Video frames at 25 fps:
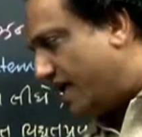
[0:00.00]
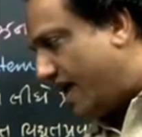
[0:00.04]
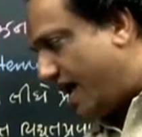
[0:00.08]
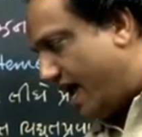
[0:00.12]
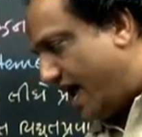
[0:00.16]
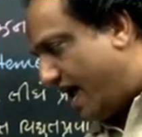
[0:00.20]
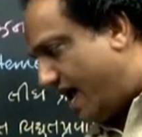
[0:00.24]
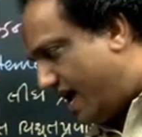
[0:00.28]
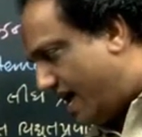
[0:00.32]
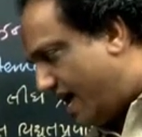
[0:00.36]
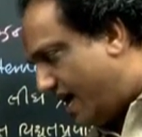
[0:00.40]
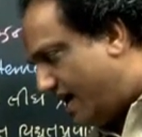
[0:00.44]

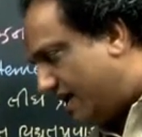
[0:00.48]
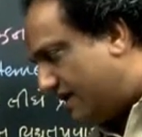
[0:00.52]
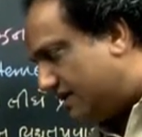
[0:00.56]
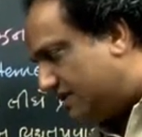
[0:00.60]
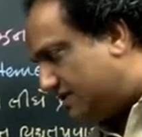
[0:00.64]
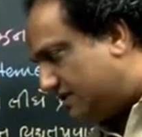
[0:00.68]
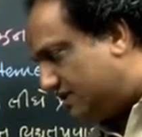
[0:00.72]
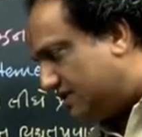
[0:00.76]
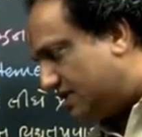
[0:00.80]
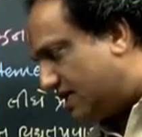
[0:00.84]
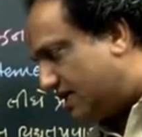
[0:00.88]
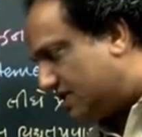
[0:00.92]

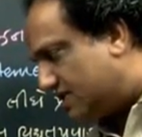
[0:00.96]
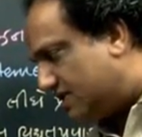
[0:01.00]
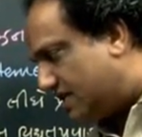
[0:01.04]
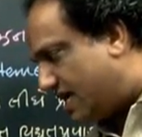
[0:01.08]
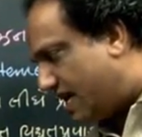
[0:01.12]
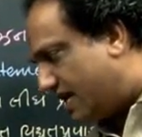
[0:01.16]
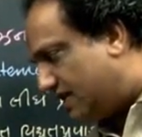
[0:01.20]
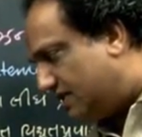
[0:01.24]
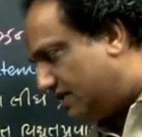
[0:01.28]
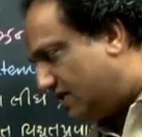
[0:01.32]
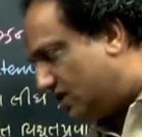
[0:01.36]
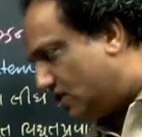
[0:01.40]
and just
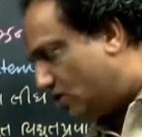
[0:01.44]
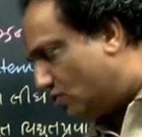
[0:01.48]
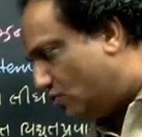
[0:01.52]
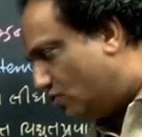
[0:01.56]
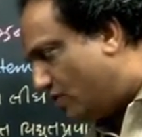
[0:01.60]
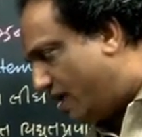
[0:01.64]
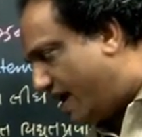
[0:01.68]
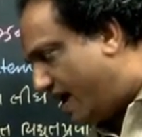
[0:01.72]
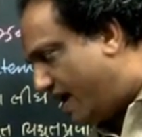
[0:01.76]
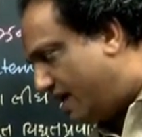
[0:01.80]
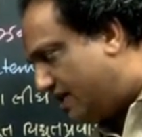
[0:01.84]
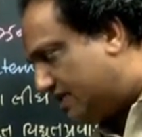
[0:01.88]
at the two
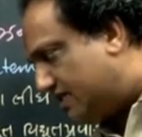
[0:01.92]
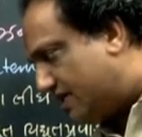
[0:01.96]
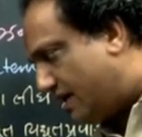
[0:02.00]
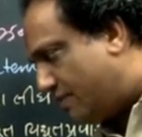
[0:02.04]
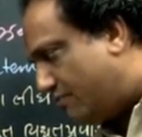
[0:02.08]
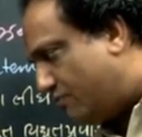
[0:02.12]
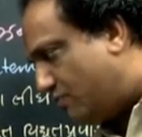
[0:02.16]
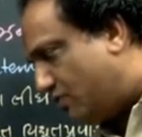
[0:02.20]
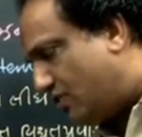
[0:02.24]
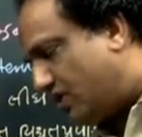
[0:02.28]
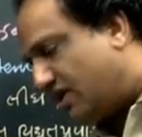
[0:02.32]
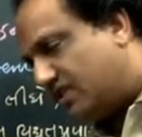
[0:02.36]
ends I
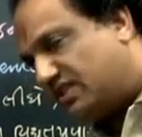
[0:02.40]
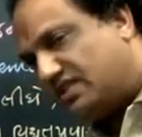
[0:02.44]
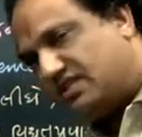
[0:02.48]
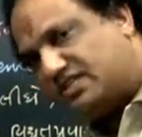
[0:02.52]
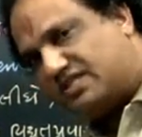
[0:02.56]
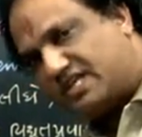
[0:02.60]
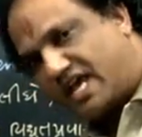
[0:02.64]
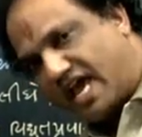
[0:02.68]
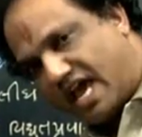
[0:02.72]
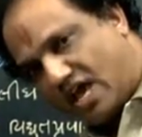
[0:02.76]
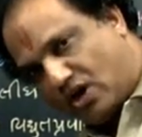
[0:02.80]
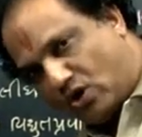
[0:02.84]
am putting
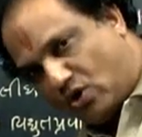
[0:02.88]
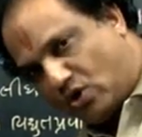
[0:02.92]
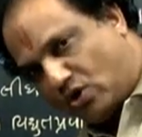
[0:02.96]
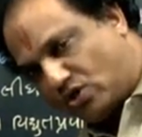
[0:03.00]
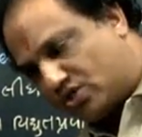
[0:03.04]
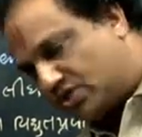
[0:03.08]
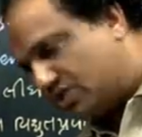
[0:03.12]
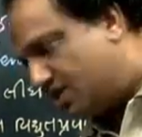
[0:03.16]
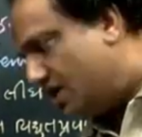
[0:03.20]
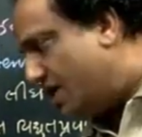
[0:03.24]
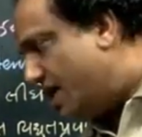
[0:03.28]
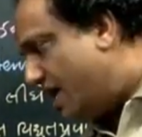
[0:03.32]
these
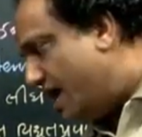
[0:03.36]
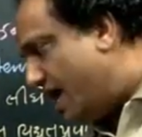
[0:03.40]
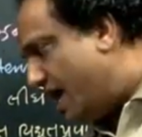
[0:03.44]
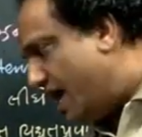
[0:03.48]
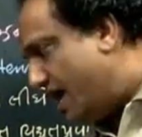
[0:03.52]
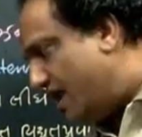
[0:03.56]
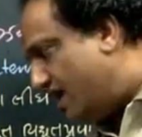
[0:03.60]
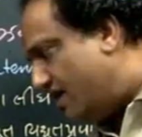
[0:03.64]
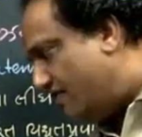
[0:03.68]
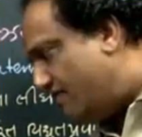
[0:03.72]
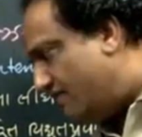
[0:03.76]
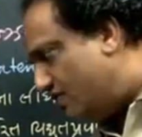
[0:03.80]
arrows,
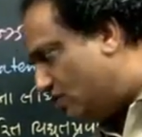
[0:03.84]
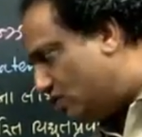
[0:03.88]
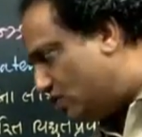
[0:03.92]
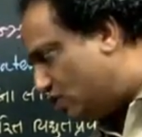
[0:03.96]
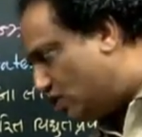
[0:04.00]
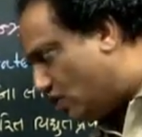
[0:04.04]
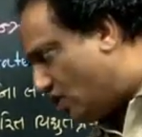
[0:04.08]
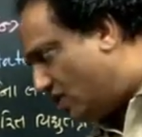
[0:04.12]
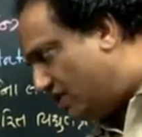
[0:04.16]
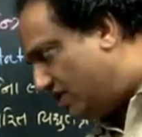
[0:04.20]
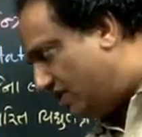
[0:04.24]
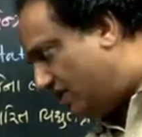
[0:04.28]
and if you
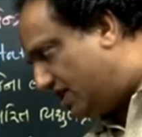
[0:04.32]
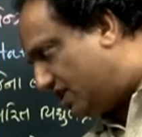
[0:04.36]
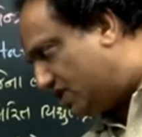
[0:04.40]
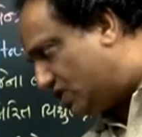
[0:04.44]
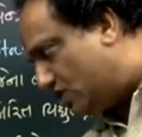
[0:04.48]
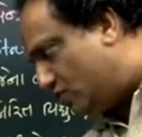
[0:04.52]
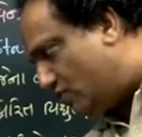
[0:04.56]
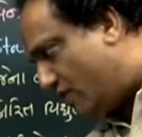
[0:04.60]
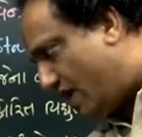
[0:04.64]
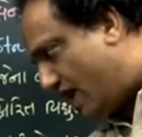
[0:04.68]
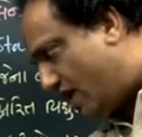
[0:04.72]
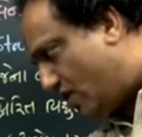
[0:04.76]
join these
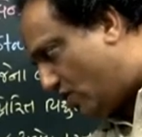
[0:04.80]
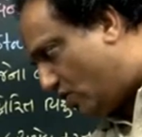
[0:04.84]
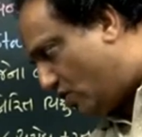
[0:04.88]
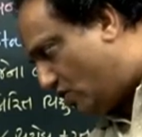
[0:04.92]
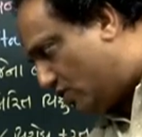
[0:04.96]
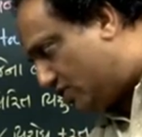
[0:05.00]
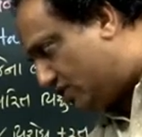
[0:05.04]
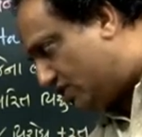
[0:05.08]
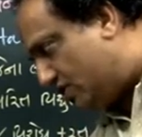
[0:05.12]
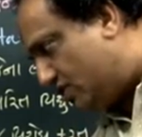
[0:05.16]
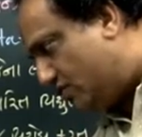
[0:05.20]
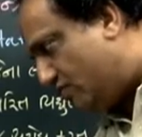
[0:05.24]
two
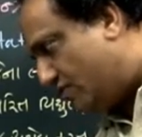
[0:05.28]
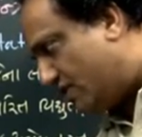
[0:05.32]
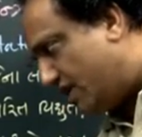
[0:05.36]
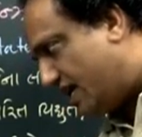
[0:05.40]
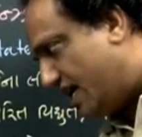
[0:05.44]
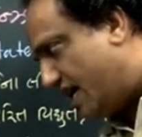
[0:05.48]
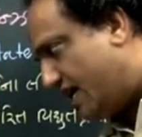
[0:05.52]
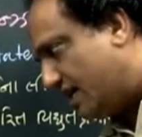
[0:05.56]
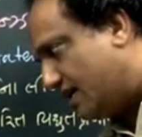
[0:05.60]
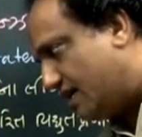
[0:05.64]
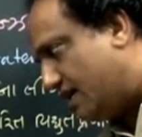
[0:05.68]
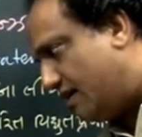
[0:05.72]
arrows you will
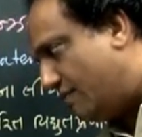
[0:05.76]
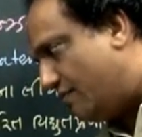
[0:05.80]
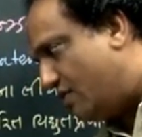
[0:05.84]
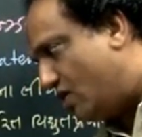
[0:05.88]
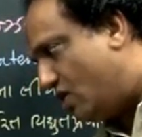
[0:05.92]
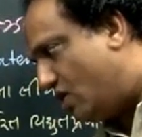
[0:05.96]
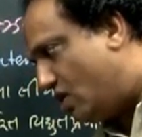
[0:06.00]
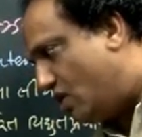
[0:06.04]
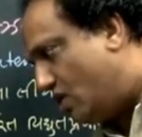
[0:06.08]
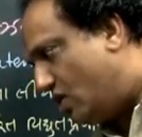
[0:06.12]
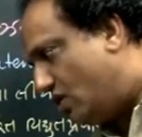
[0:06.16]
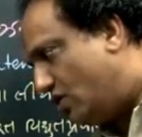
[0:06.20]
get, come
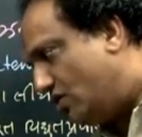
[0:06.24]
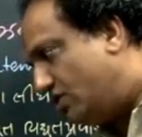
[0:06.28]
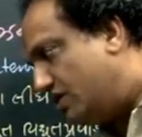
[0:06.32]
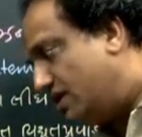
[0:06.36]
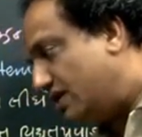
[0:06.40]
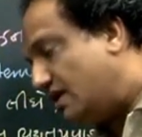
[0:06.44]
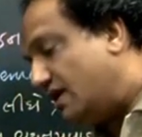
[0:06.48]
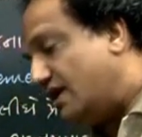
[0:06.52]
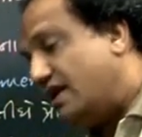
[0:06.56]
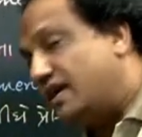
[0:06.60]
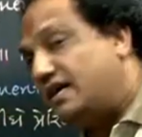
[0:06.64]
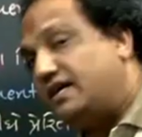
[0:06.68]

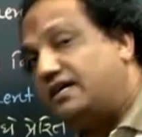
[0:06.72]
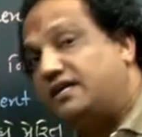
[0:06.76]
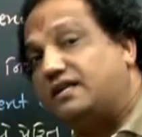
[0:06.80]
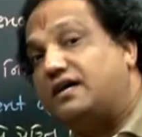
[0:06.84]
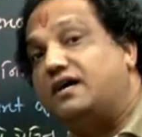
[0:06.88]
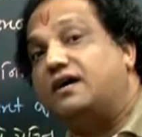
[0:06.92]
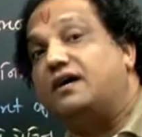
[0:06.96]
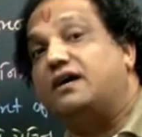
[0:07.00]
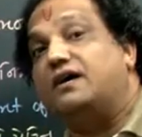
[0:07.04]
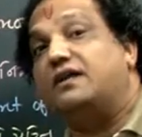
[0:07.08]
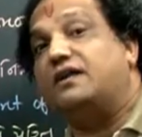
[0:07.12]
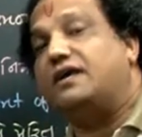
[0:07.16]
on,
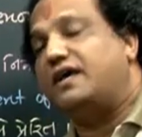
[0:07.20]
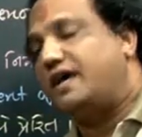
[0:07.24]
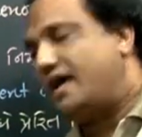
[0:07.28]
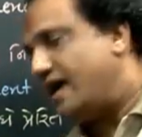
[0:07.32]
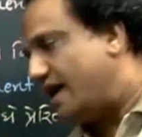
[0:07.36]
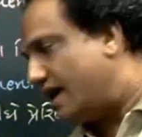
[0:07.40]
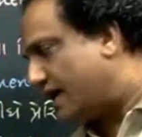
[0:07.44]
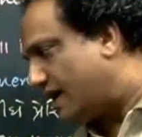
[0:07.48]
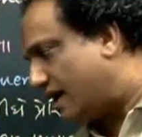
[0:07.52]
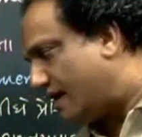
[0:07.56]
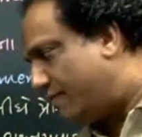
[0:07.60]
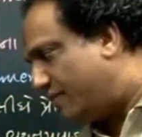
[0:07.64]
letter
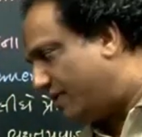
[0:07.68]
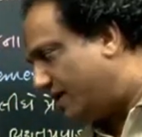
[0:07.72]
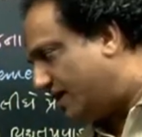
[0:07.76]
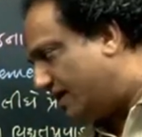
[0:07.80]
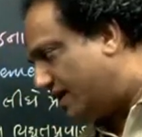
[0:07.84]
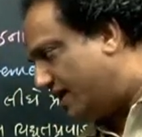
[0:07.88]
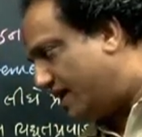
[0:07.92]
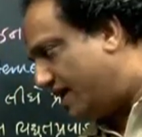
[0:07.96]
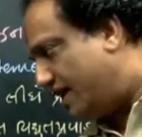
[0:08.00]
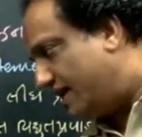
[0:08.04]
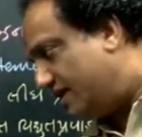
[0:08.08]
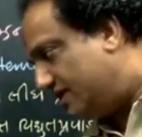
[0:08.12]

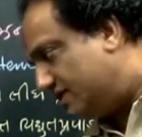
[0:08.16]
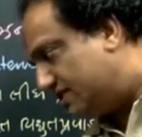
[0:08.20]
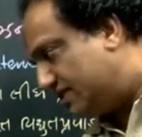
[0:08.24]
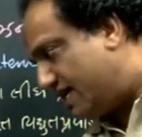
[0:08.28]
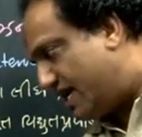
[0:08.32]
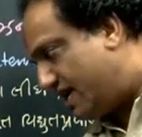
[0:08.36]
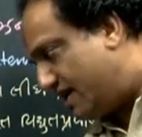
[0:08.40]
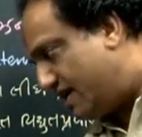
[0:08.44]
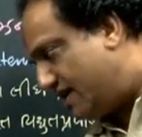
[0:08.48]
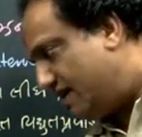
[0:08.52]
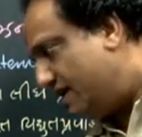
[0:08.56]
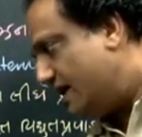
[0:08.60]
capital N is
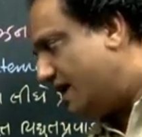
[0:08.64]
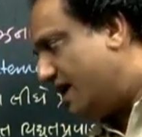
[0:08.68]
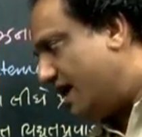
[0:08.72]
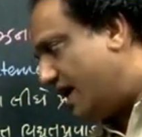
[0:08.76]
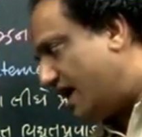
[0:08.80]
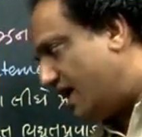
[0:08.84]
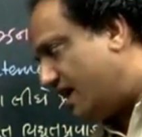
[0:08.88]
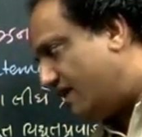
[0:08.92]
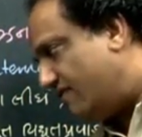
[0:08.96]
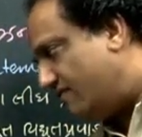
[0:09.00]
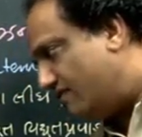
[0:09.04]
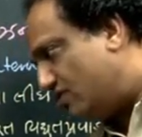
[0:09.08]
there,
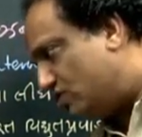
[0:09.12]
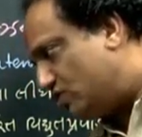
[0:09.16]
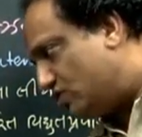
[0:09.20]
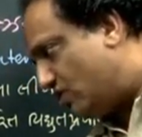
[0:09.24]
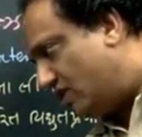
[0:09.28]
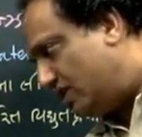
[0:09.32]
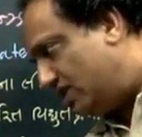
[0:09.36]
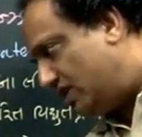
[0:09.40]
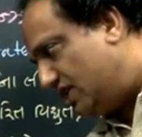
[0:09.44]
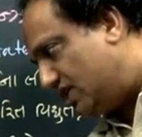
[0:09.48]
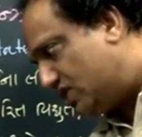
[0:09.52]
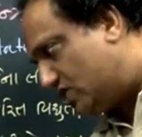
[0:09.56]
and if you
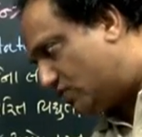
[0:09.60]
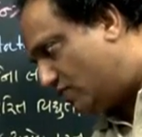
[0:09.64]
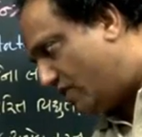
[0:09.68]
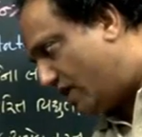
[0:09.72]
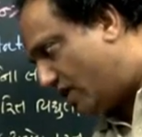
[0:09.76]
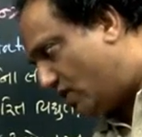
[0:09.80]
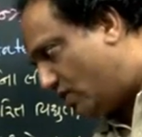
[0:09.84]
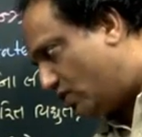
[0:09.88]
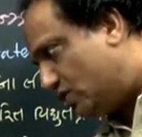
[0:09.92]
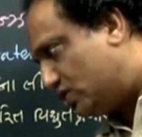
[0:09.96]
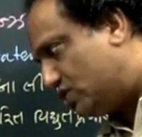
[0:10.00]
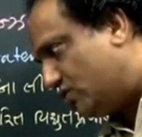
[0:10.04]
join these two
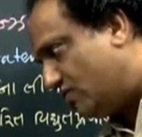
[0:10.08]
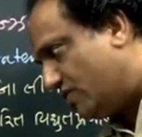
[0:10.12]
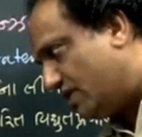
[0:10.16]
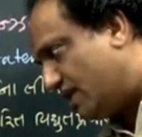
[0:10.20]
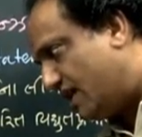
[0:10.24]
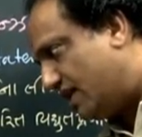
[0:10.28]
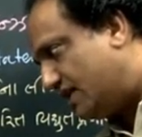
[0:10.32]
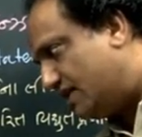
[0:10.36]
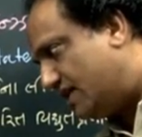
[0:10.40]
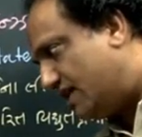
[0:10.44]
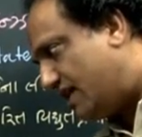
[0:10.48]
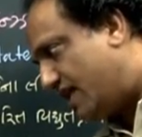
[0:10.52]
arrows you will
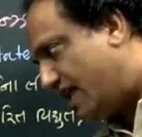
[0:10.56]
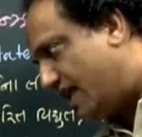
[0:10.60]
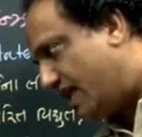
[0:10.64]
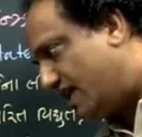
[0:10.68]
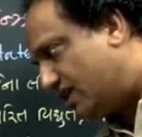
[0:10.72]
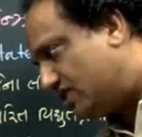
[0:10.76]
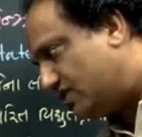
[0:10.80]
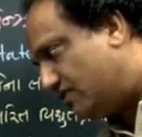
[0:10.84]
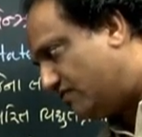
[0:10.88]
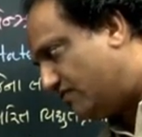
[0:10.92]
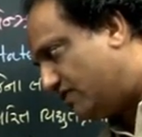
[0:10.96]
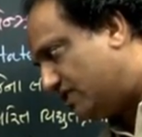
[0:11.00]
get the
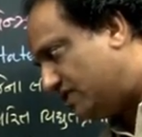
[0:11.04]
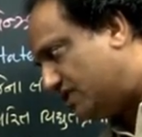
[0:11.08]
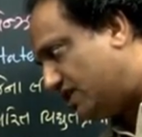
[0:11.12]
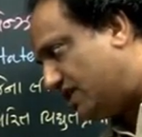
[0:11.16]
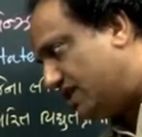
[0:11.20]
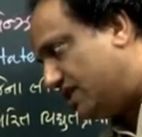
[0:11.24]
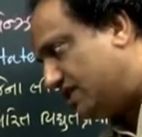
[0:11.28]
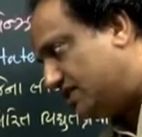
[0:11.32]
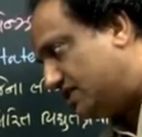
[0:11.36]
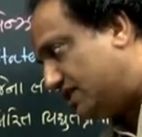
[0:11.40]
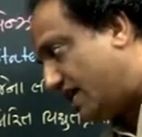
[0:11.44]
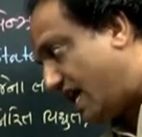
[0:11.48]
direction which
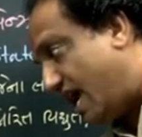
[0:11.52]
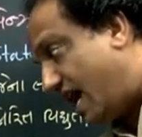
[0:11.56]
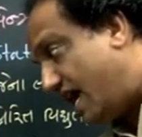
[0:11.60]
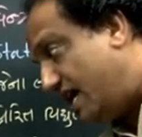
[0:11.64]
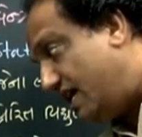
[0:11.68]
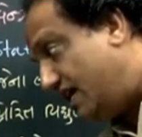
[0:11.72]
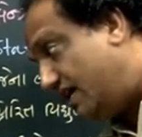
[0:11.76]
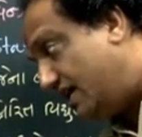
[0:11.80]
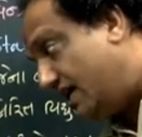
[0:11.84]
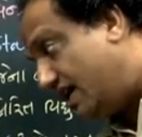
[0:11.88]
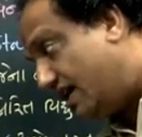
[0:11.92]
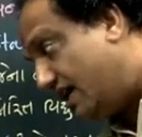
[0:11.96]
is
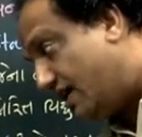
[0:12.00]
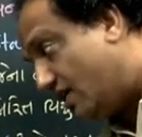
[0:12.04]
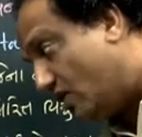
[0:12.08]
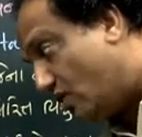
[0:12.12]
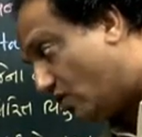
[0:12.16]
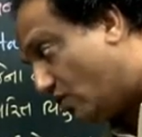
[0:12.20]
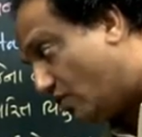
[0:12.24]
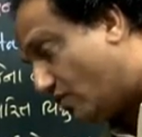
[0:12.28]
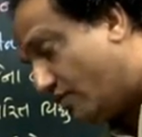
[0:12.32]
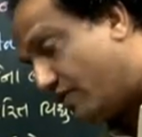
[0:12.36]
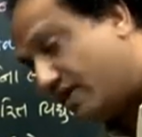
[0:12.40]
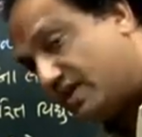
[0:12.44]

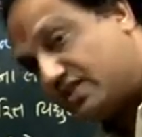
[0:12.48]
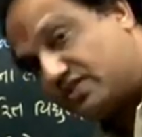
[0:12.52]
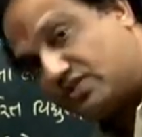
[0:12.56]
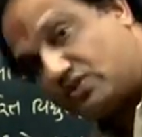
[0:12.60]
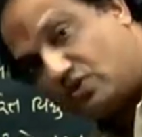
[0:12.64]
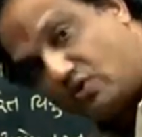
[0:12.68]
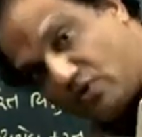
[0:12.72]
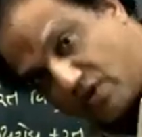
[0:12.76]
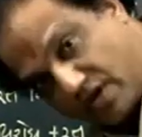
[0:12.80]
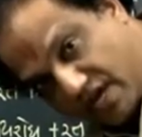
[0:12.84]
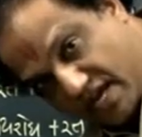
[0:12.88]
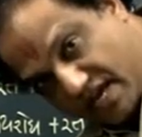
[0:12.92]
anti-clockwise.
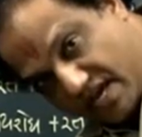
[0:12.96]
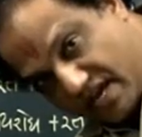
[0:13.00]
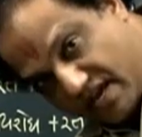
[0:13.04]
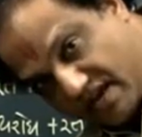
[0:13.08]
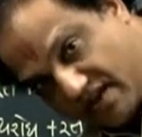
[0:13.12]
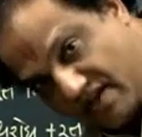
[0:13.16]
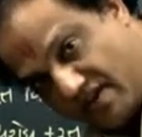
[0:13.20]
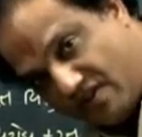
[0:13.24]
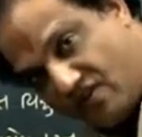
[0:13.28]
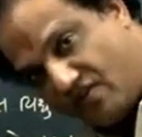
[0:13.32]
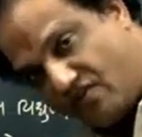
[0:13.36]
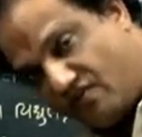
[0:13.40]

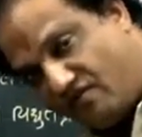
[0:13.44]
Okay,